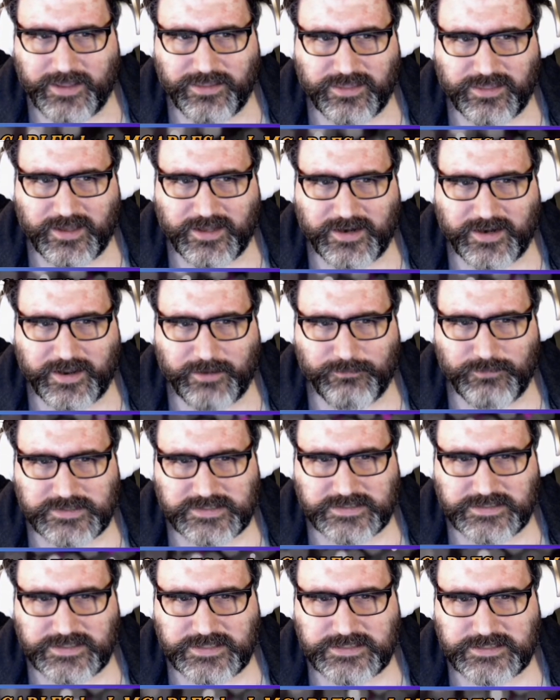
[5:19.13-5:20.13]
thought I was
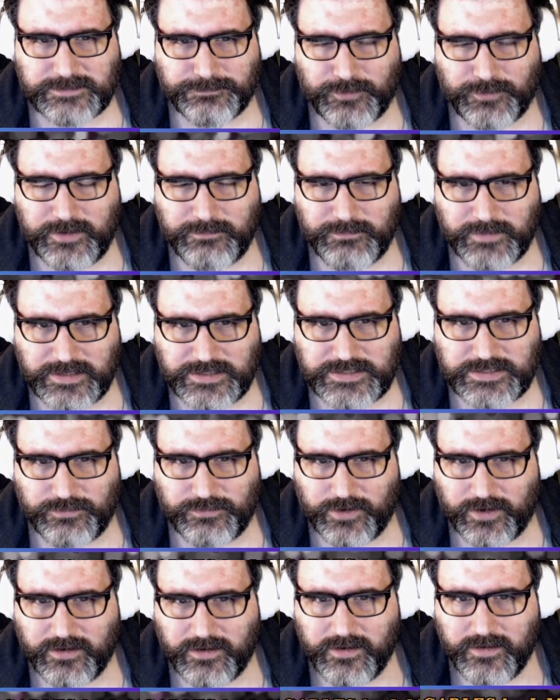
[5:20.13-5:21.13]
a disappointment to
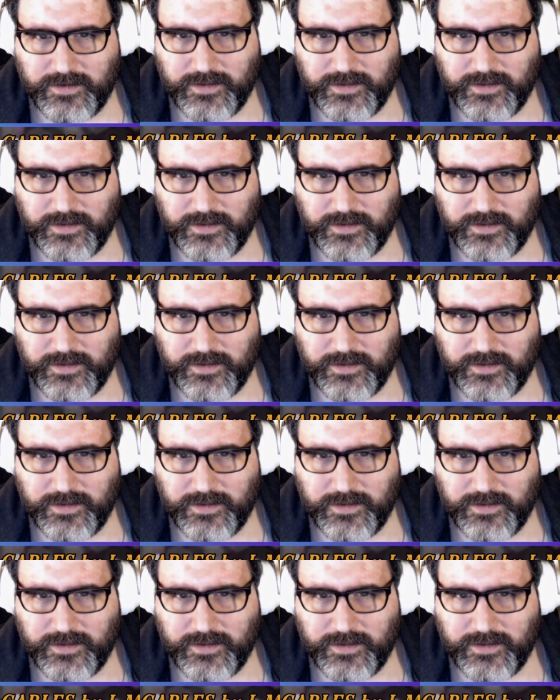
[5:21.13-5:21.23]
her,